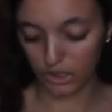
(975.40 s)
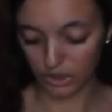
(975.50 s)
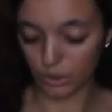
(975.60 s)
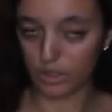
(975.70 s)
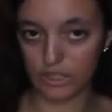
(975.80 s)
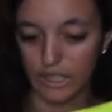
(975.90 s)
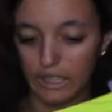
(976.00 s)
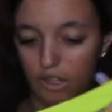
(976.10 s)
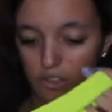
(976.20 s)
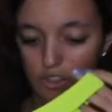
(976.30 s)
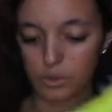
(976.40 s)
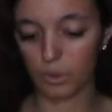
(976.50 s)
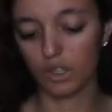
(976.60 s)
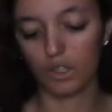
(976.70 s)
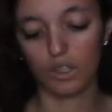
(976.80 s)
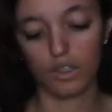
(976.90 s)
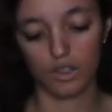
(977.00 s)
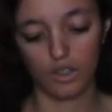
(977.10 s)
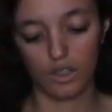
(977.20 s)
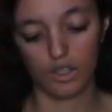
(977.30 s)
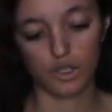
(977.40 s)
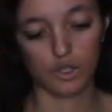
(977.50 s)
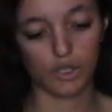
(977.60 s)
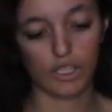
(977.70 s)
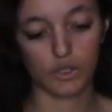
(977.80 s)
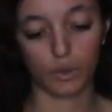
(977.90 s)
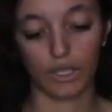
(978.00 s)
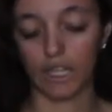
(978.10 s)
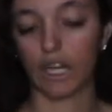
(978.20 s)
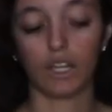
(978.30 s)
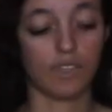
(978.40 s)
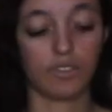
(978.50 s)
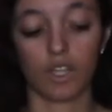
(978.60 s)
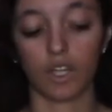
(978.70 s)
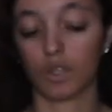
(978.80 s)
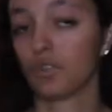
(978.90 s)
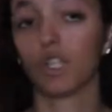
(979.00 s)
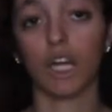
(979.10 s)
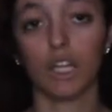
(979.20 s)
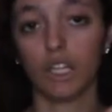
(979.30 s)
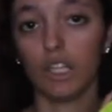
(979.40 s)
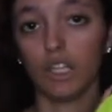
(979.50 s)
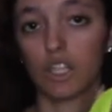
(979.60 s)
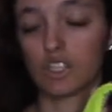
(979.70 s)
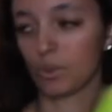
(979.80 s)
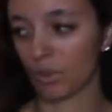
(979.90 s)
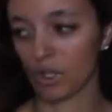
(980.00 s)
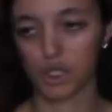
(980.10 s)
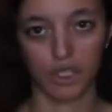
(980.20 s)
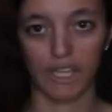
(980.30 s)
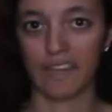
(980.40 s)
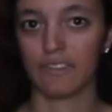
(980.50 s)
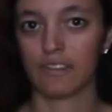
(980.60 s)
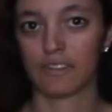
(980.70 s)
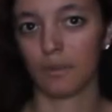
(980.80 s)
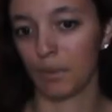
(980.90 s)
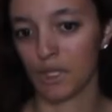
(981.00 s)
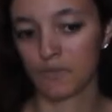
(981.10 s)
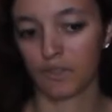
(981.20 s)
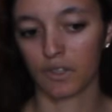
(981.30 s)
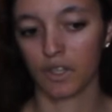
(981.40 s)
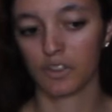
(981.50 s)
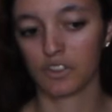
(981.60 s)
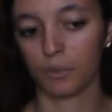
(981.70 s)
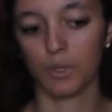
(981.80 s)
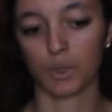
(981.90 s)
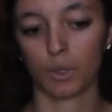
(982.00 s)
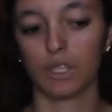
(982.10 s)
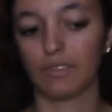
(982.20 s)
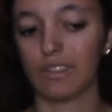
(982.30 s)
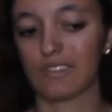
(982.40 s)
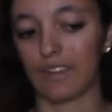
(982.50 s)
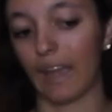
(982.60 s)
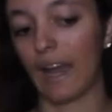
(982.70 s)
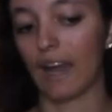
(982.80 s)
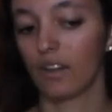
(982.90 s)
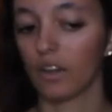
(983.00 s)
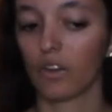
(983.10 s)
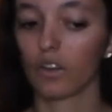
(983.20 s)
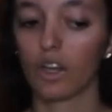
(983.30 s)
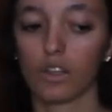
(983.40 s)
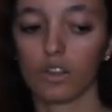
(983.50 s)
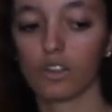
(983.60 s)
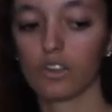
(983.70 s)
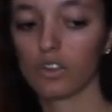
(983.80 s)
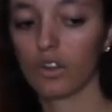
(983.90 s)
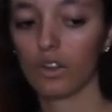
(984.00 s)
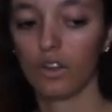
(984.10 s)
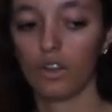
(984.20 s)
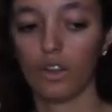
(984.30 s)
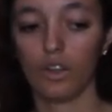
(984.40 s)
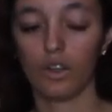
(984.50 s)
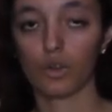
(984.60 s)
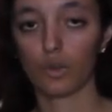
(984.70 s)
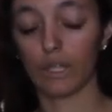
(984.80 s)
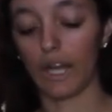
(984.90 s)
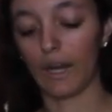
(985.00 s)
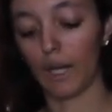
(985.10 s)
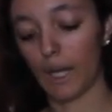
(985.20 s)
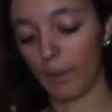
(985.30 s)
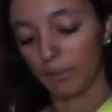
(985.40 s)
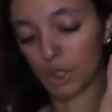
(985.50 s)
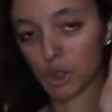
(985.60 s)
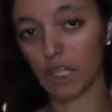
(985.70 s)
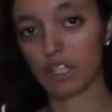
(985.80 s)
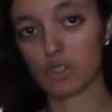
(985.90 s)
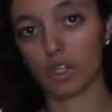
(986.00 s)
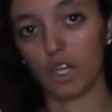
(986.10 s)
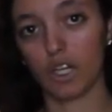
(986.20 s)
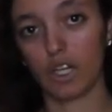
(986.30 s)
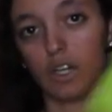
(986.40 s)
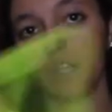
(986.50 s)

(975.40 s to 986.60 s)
You can take it out on this one. So that's great, and I love the If you are not in the neons. I'm pretty sure they had this in a bunch of other colors. The majority of these they had in other colors. So yeah, I'm going to try this on, and